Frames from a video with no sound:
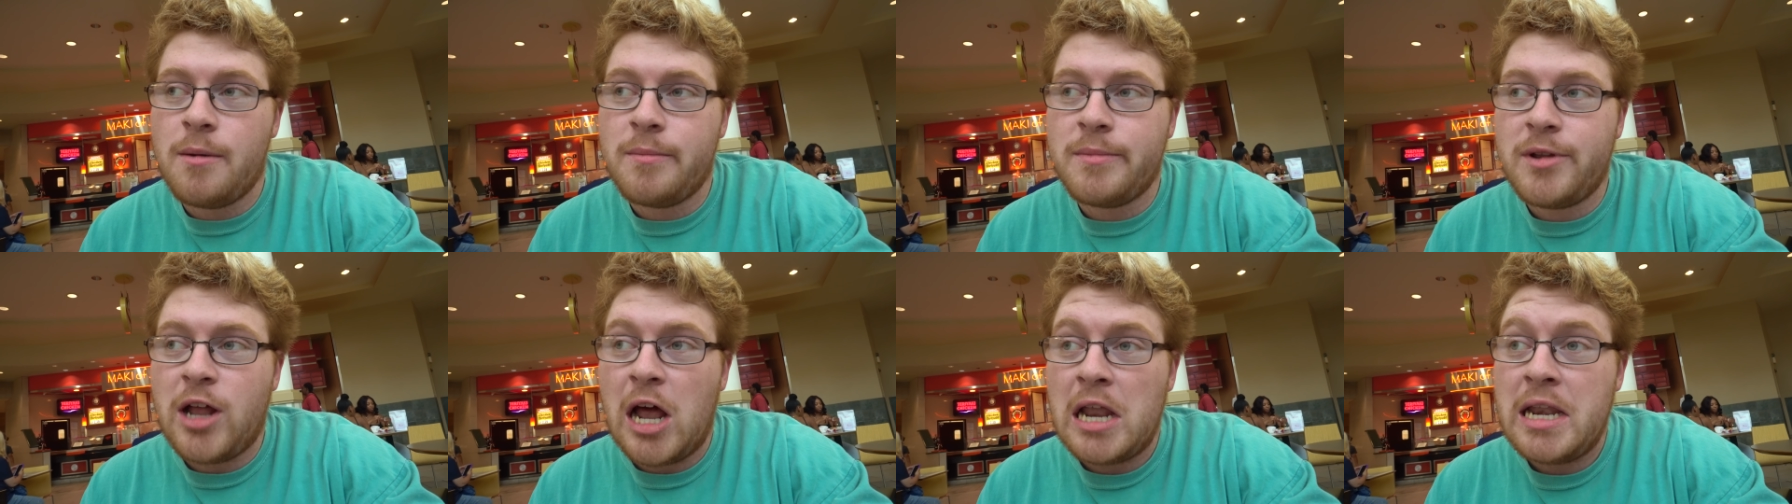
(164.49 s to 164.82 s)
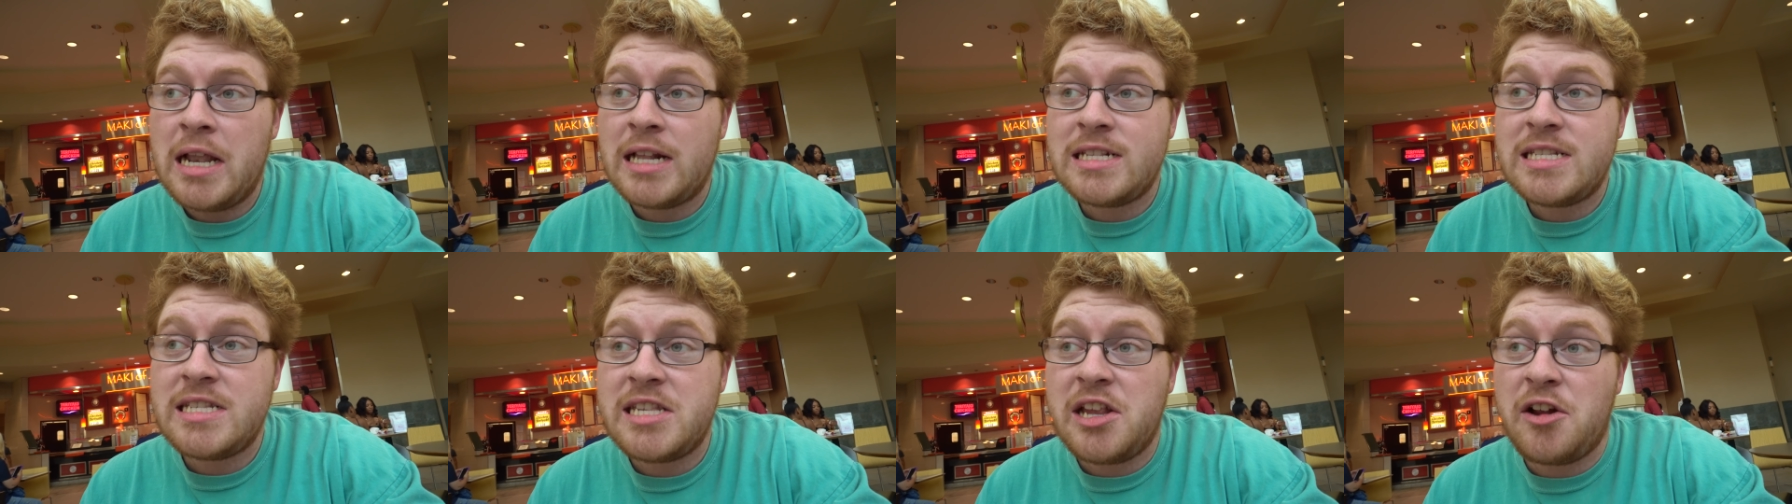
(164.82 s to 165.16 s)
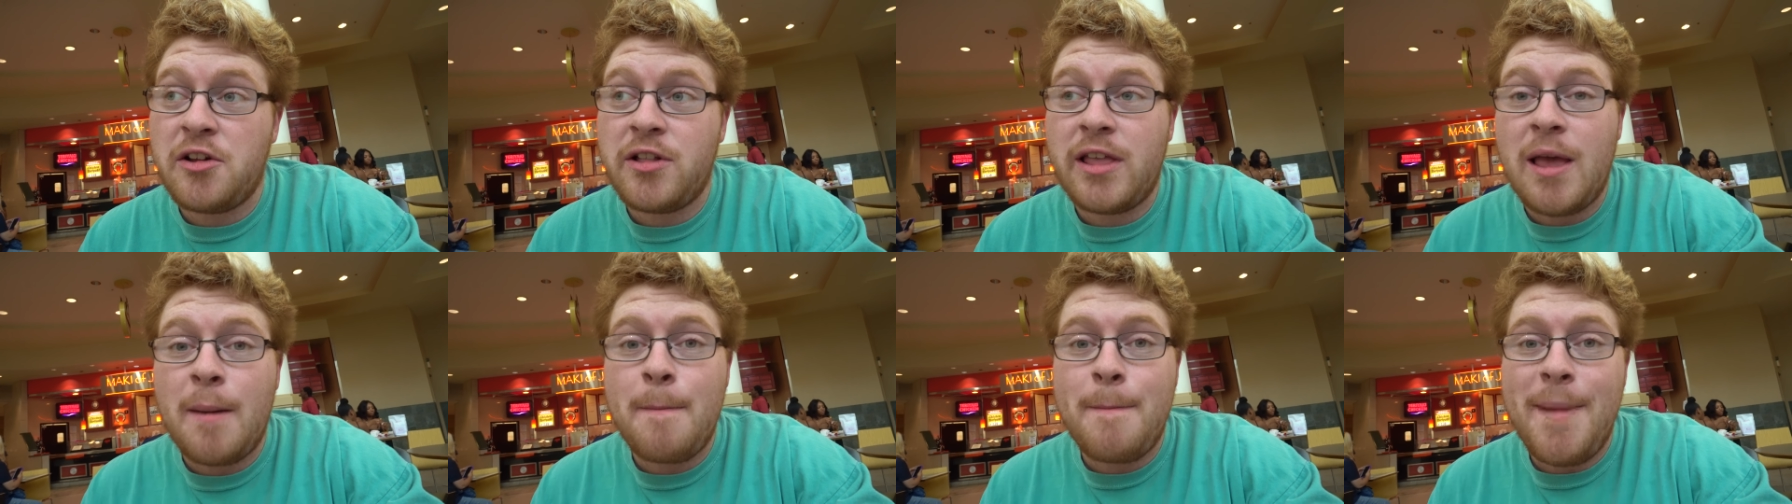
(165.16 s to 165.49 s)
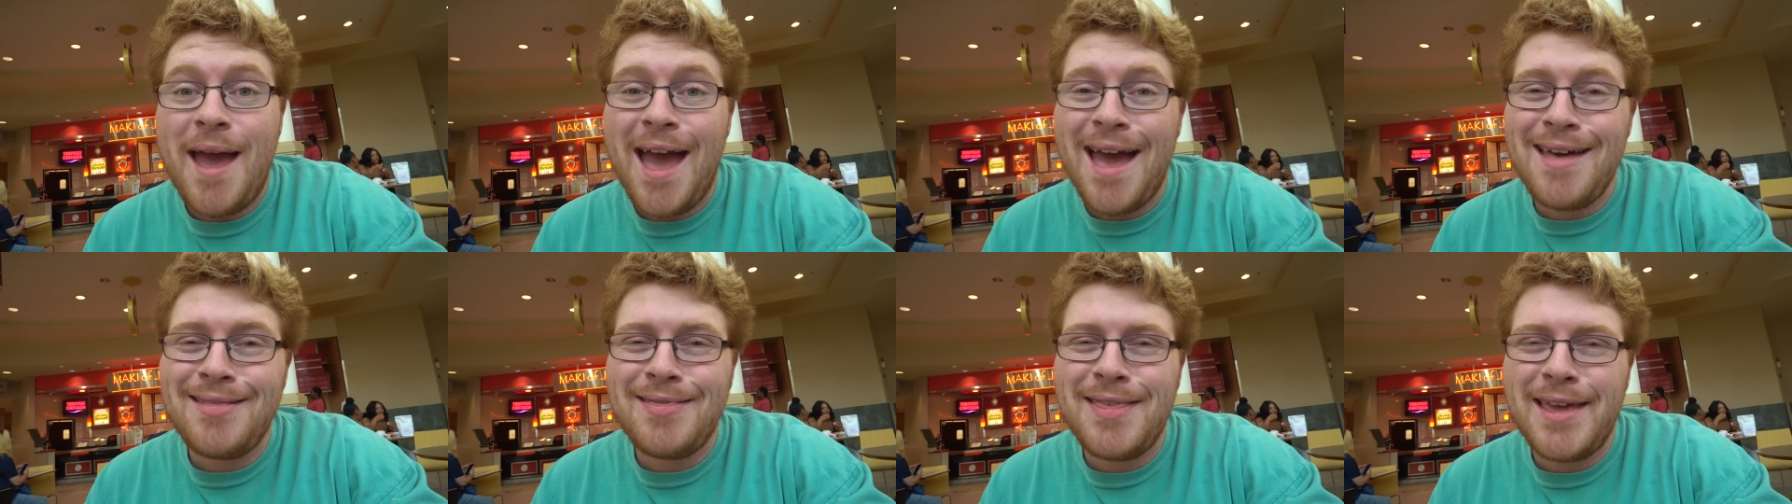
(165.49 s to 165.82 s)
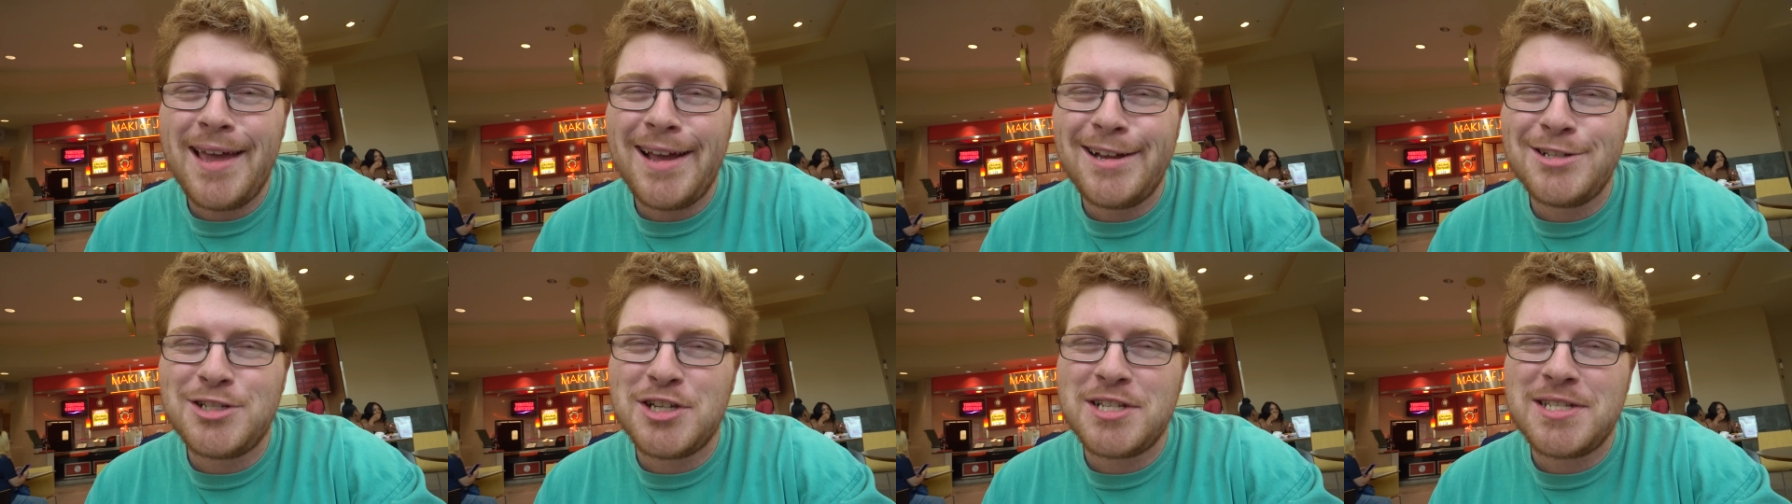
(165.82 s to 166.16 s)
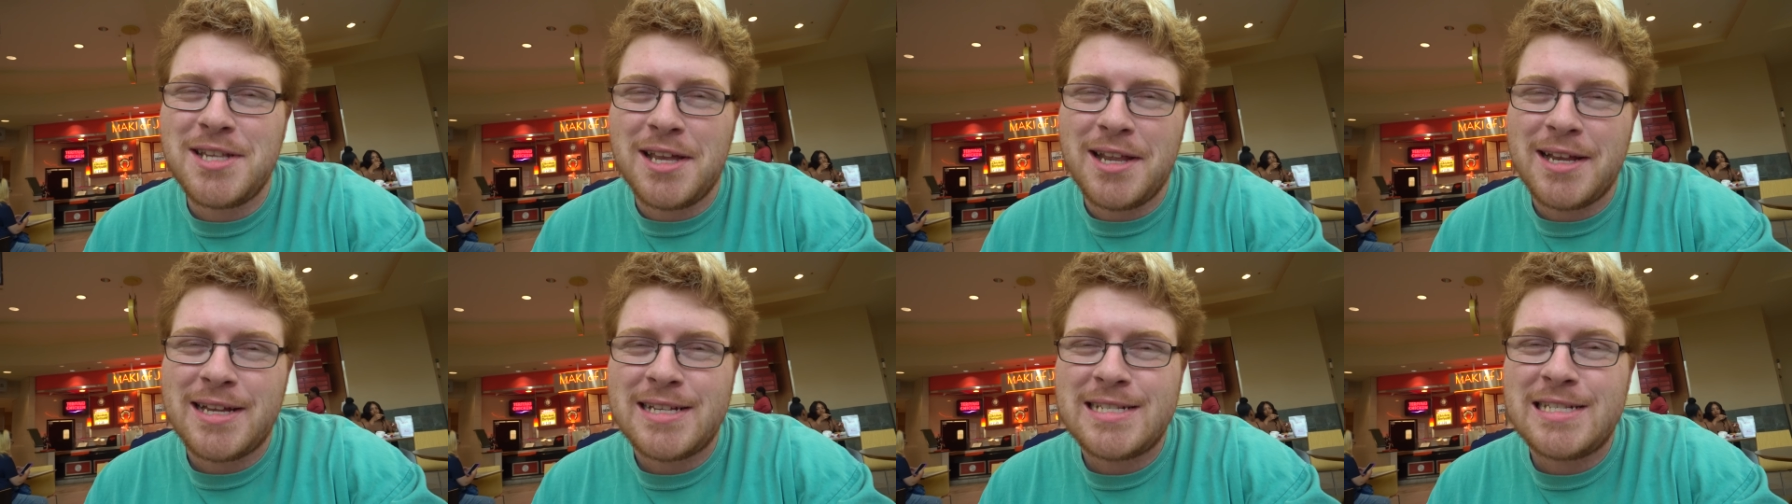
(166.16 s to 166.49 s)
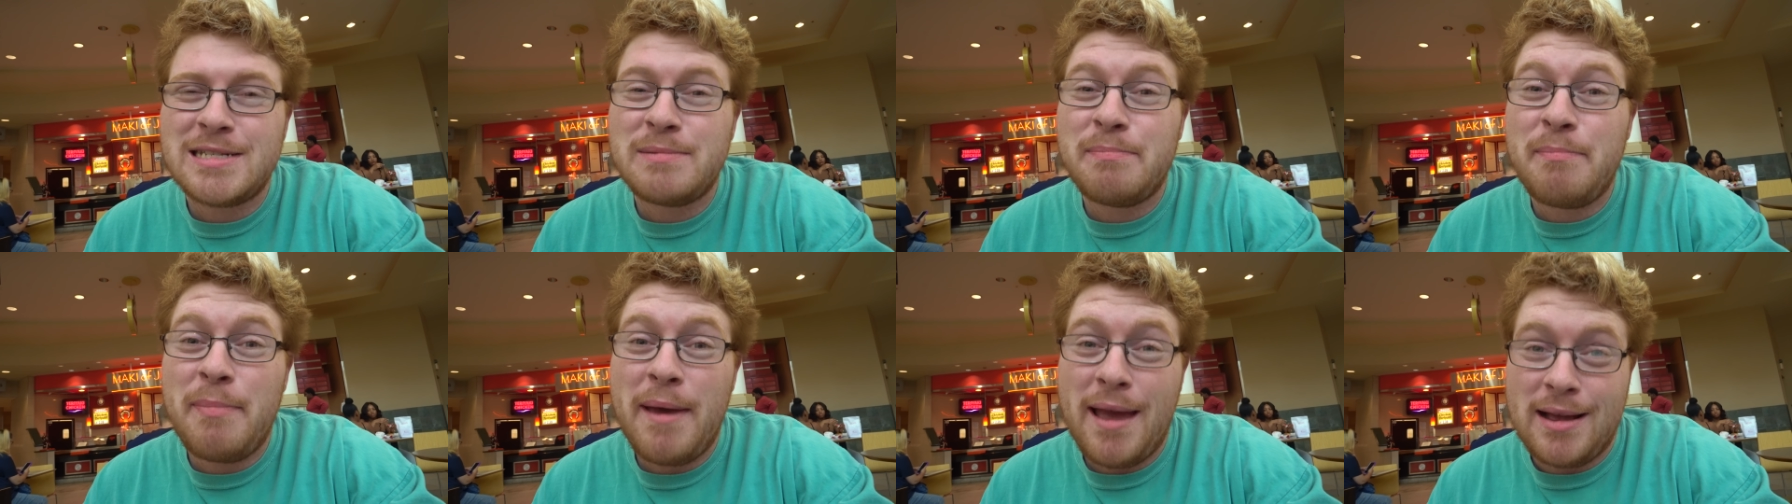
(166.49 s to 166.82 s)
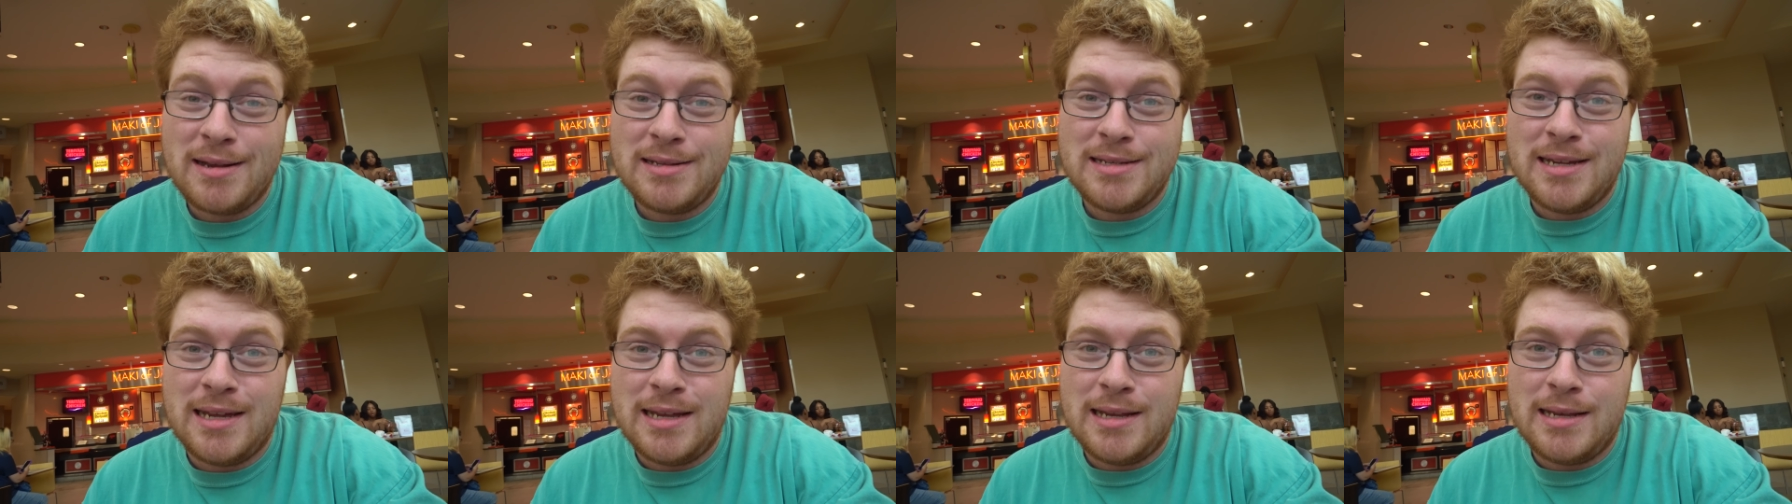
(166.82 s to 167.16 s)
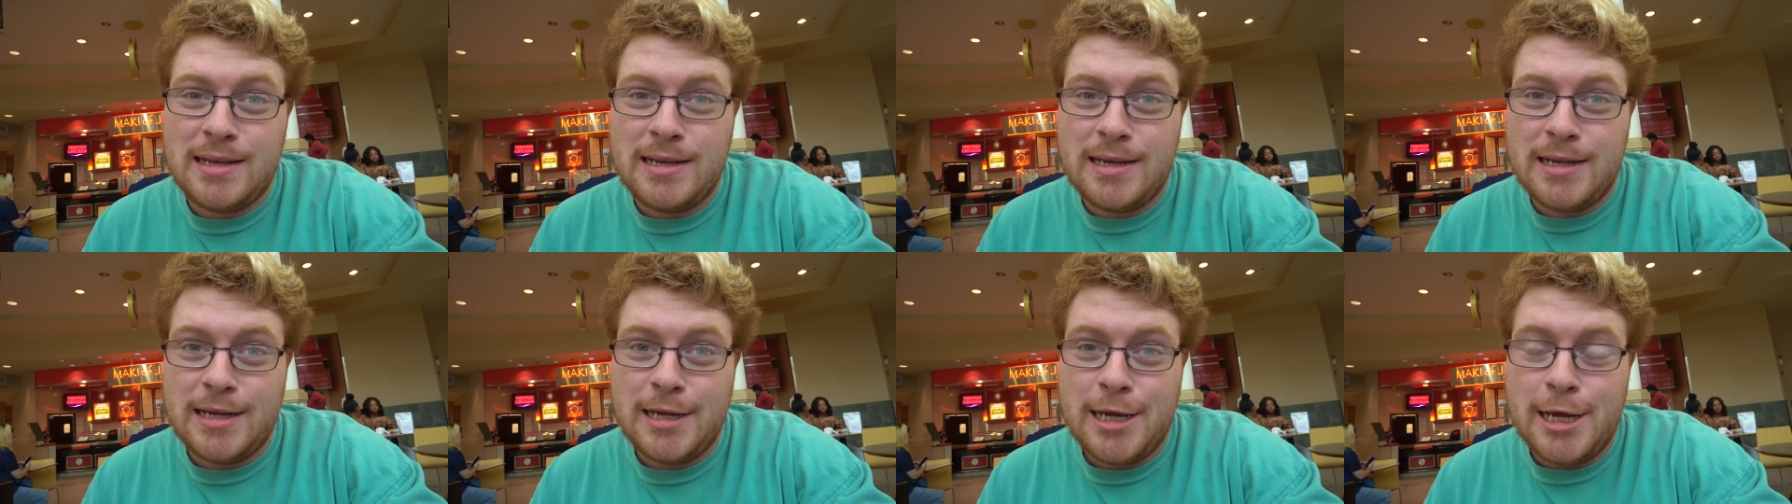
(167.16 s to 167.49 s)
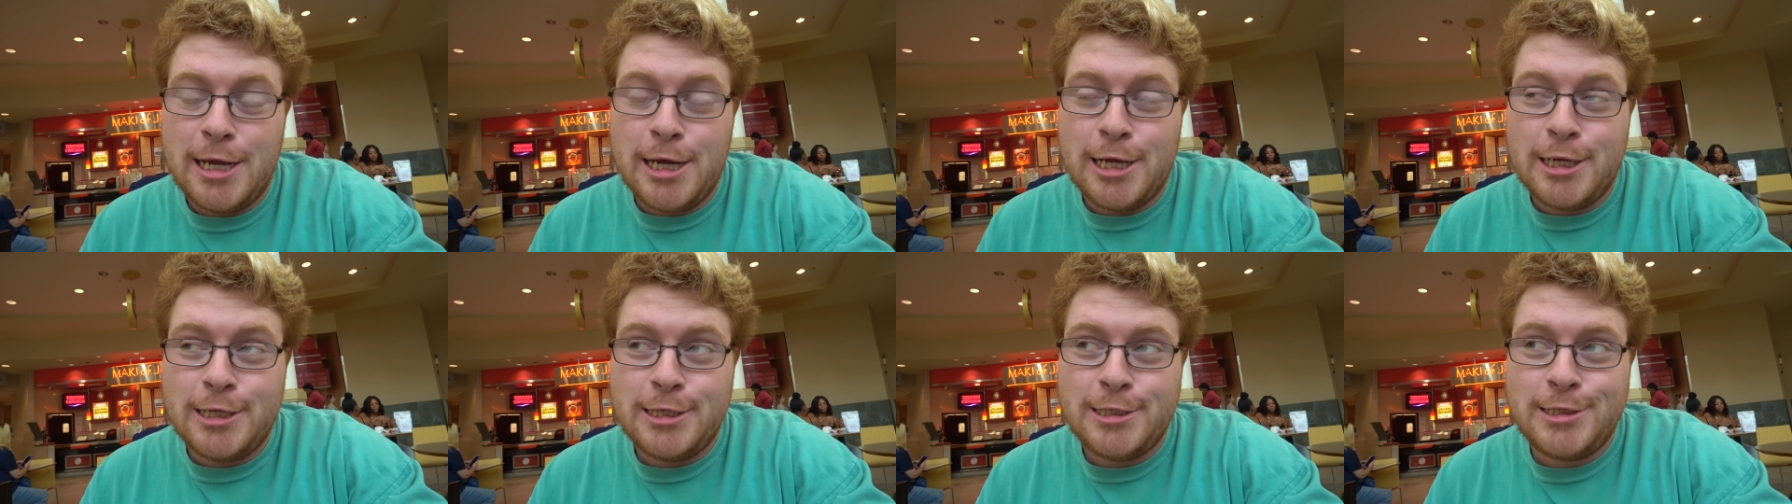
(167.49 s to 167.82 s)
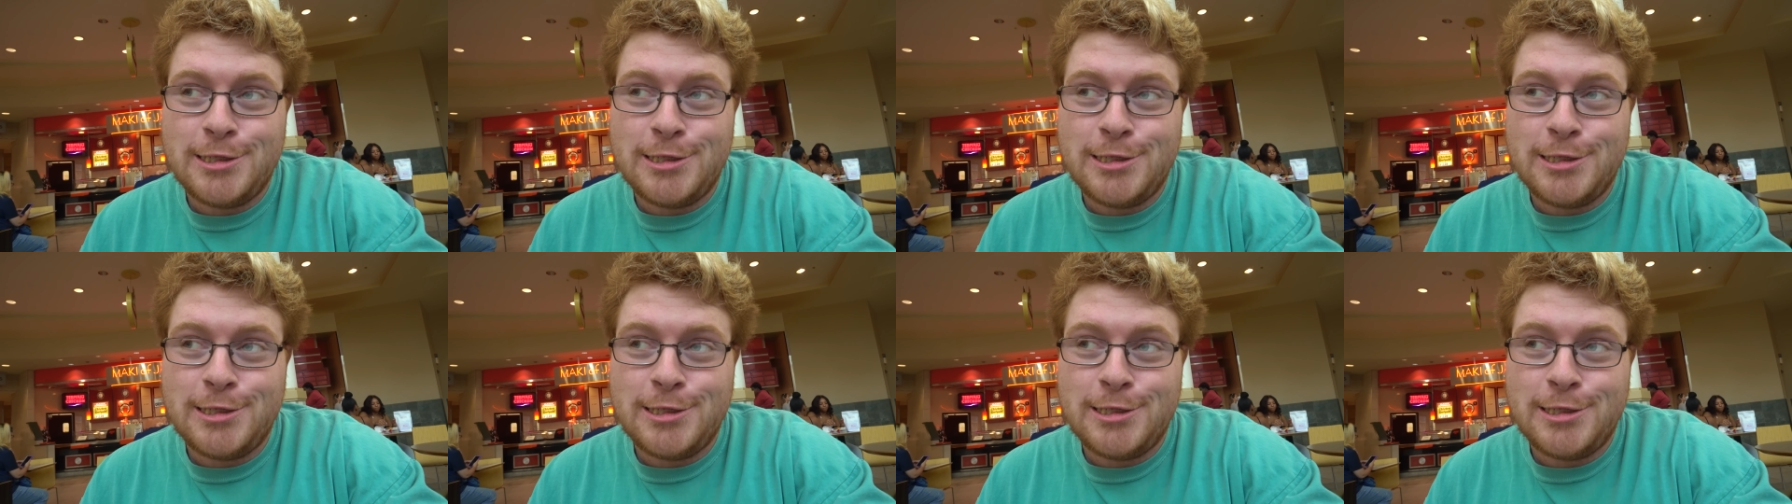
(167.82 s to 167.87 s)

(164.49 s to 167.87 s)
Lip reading: Not necessarily a bad thing, just unexpected.